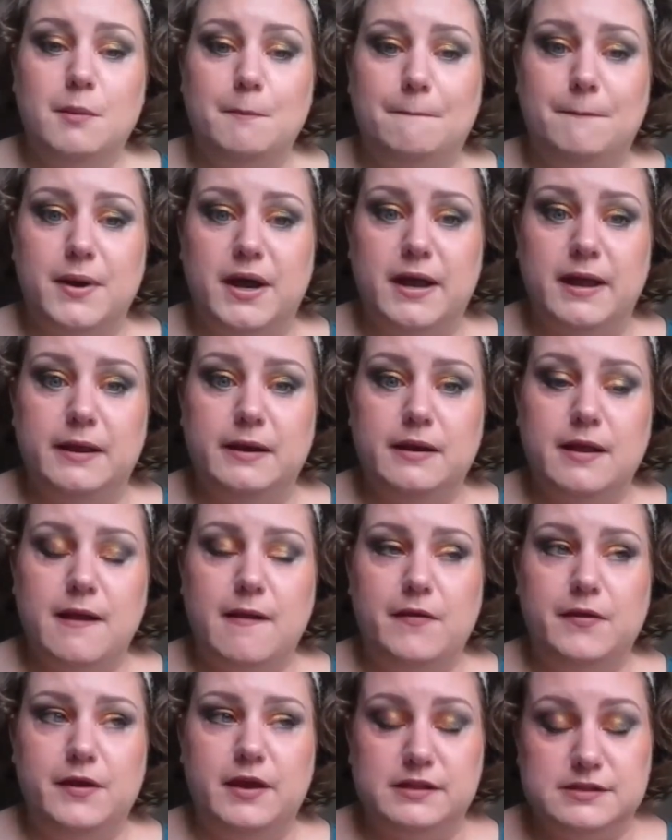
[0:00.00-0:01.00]
But
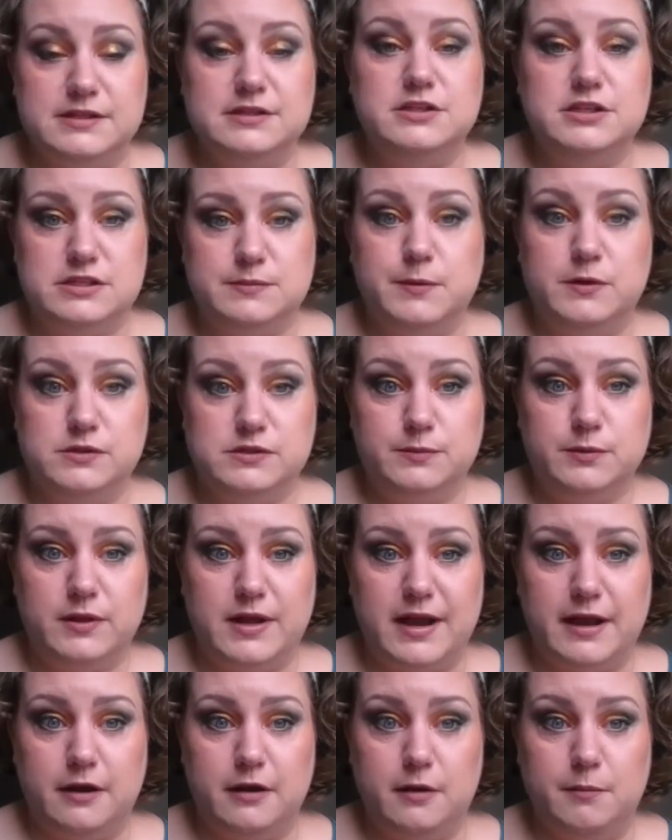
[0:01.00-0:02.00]
it's a disposable
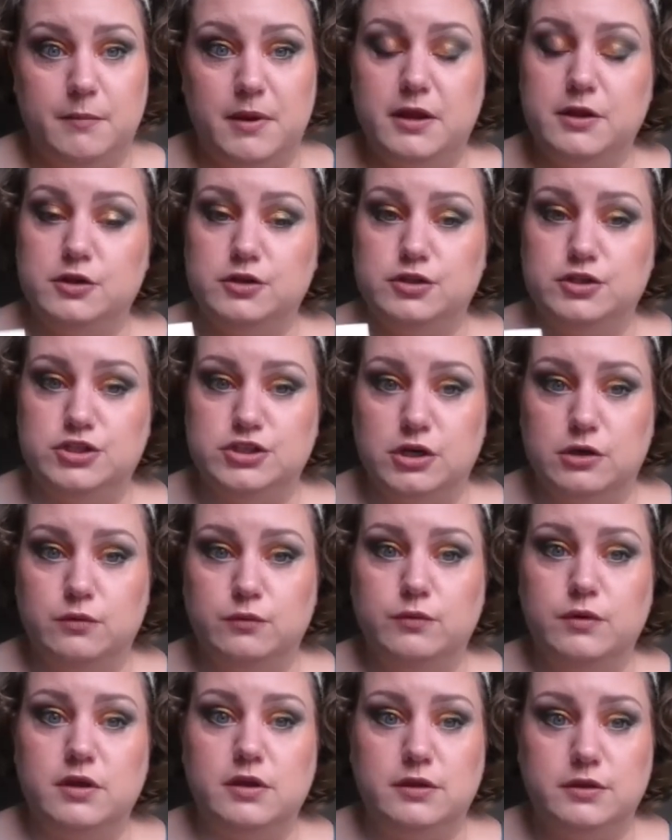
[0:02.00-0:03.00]
item.
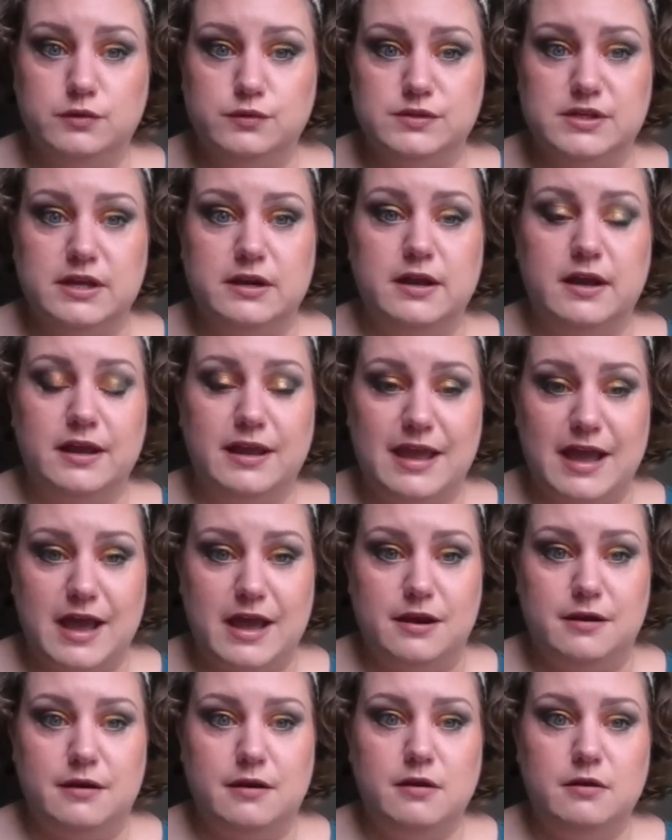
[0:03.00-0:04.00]
Don't use it
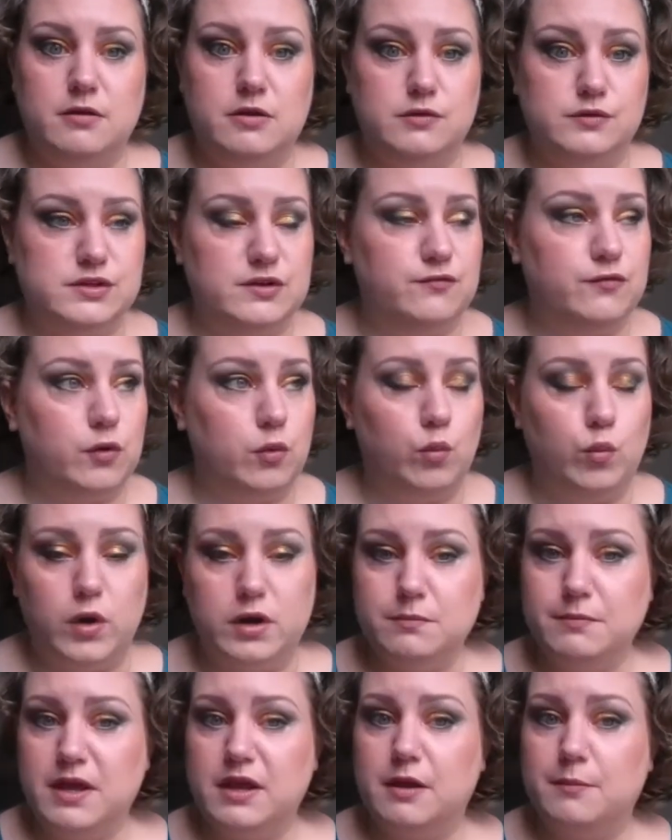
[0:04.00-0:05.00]
again. Use it for
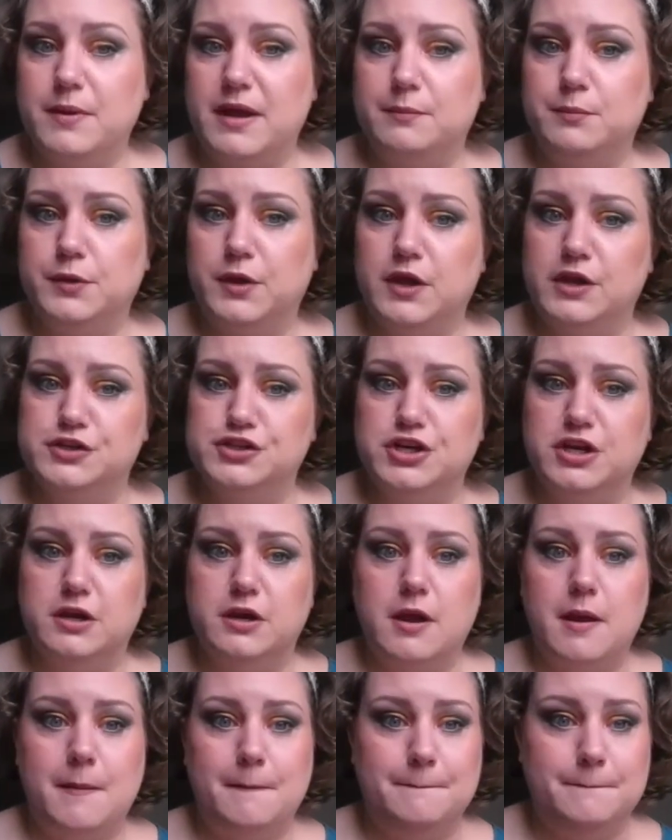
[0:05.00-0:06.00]
one makeup
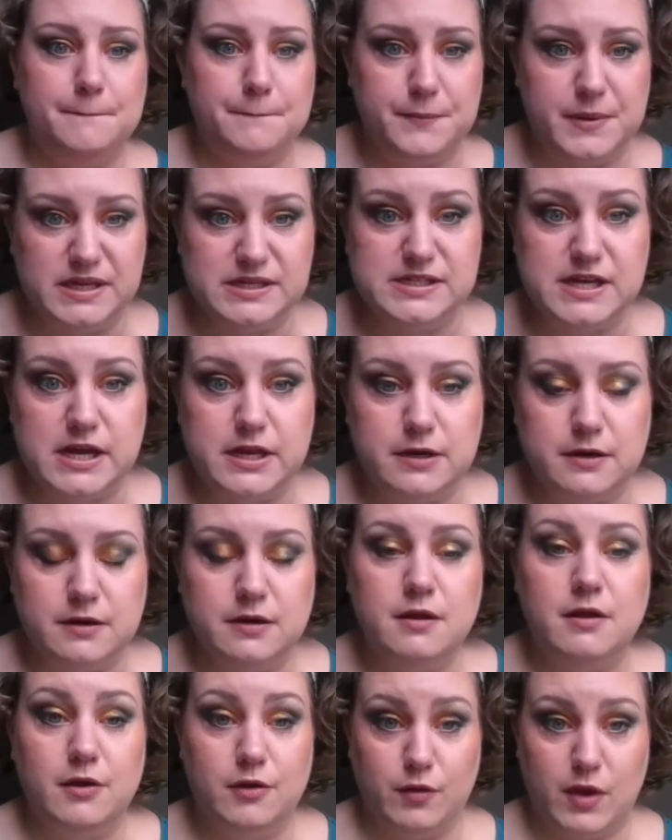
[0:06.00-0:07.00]
application, be done,
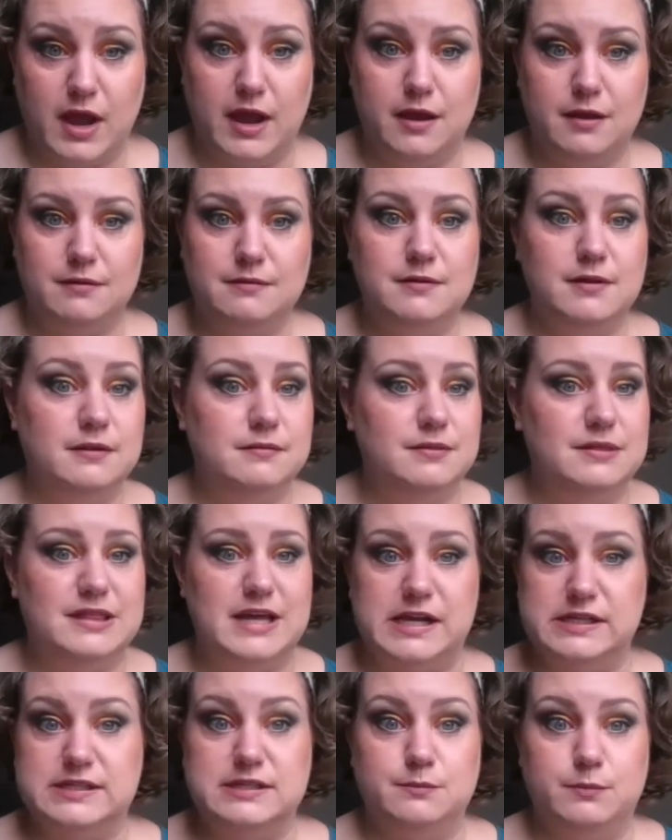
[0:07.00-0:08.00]
okay?
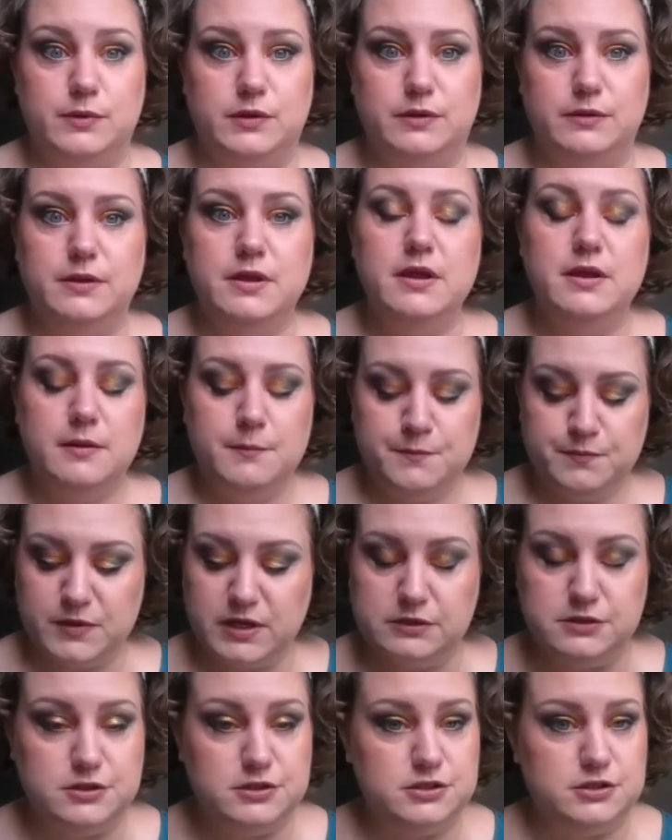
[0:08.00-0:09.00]
That simple.
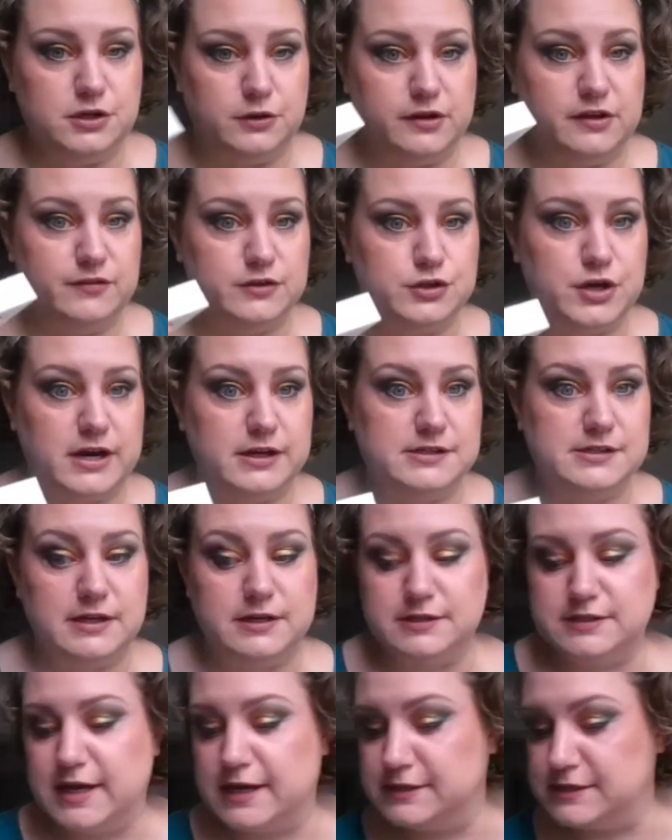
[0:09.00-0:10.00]
Don't even try to
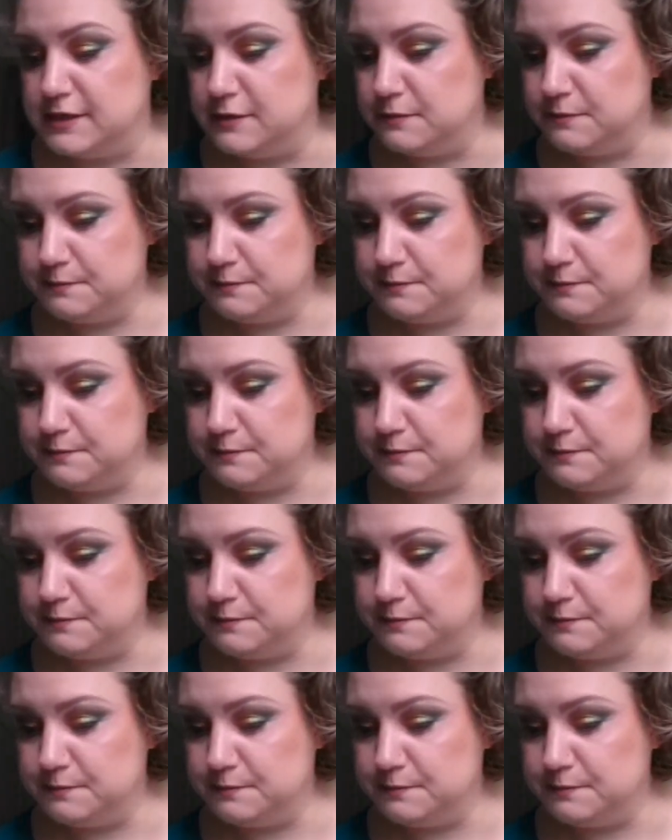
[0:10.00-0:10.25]
sanitize it.